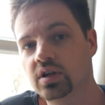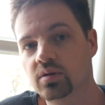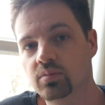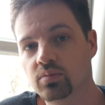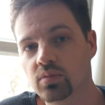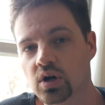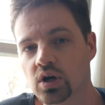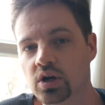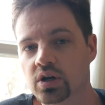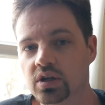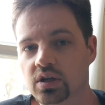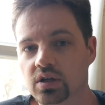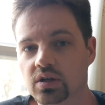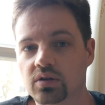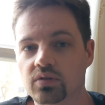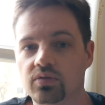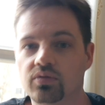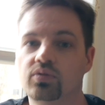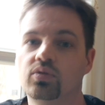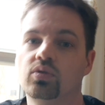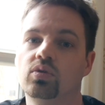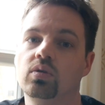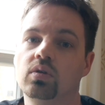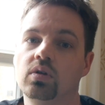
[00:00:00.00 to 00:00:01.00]
a market
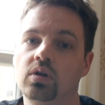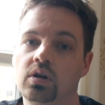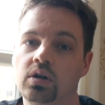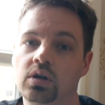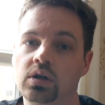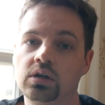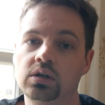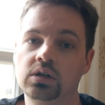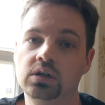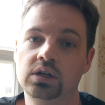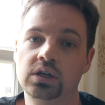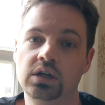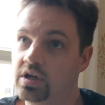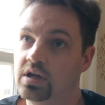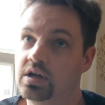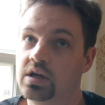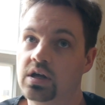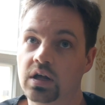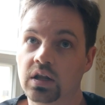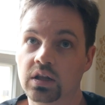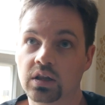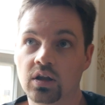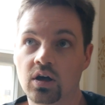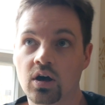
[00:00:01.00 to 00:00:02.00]
for
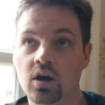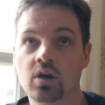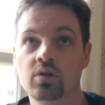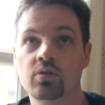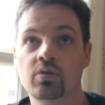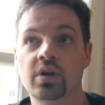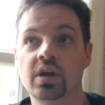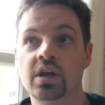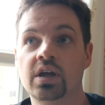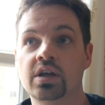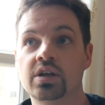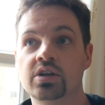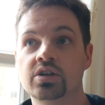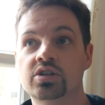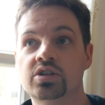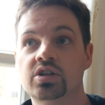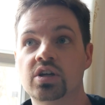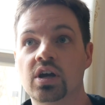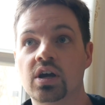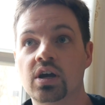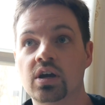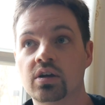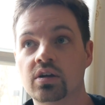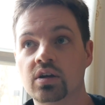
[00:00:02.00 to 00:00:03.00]
a
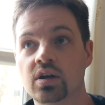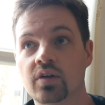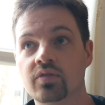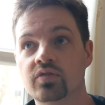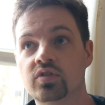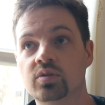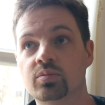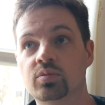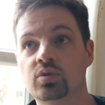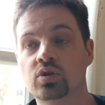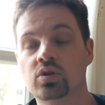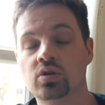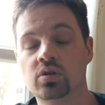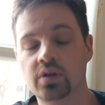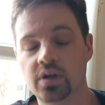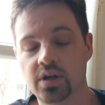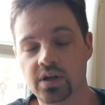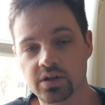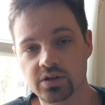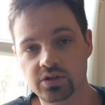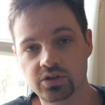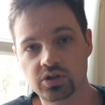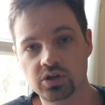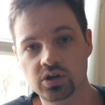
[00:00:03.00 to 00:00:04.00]
long-range, comfortable,
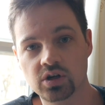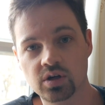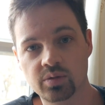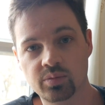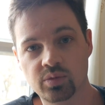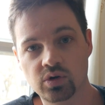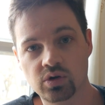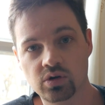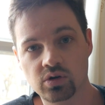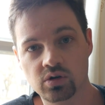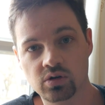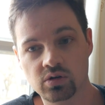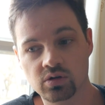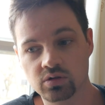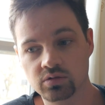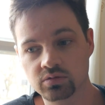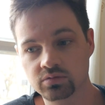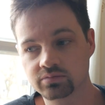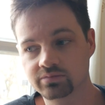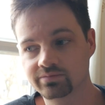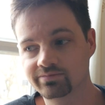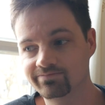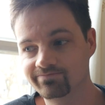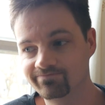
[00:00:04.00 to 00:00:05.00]
and
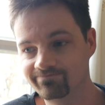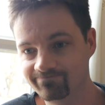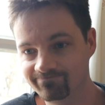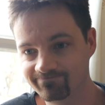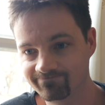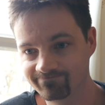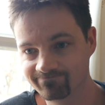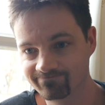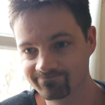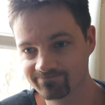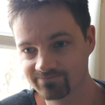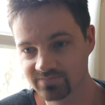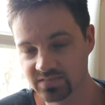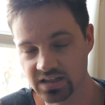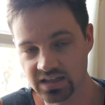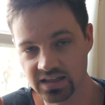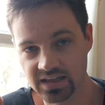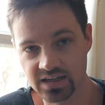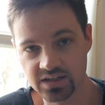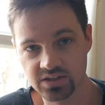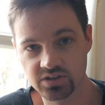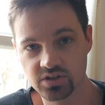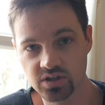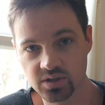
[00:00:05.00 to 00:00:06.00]
durable
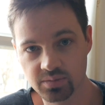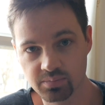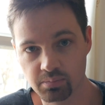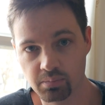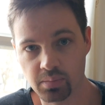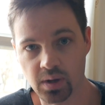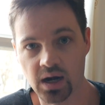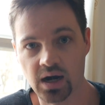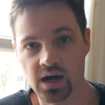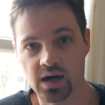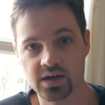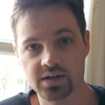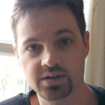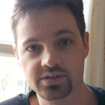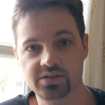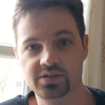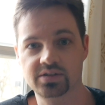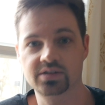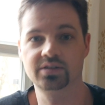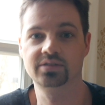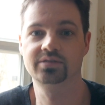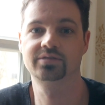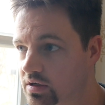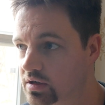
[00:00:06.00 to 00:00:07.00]
electric
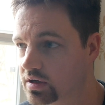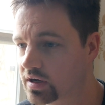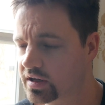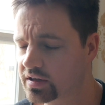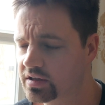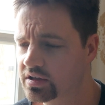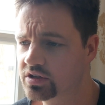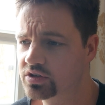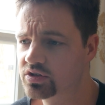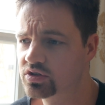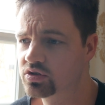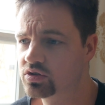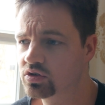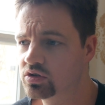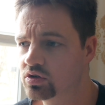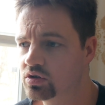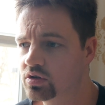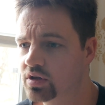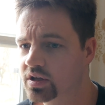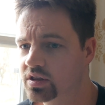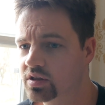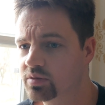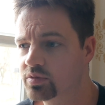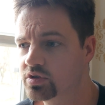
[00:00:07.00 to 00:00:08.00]
box. I think it's true,
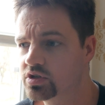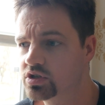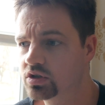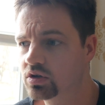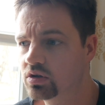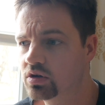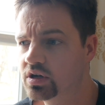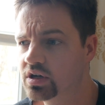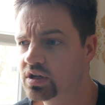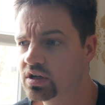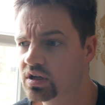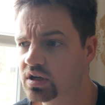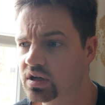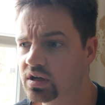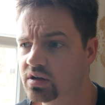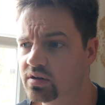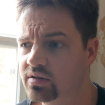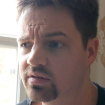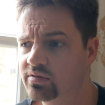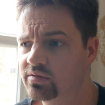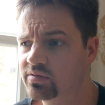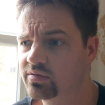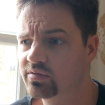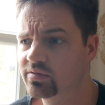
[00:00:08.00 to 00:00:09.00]
like the majority
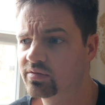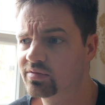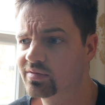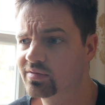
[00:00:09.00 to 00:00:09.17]
of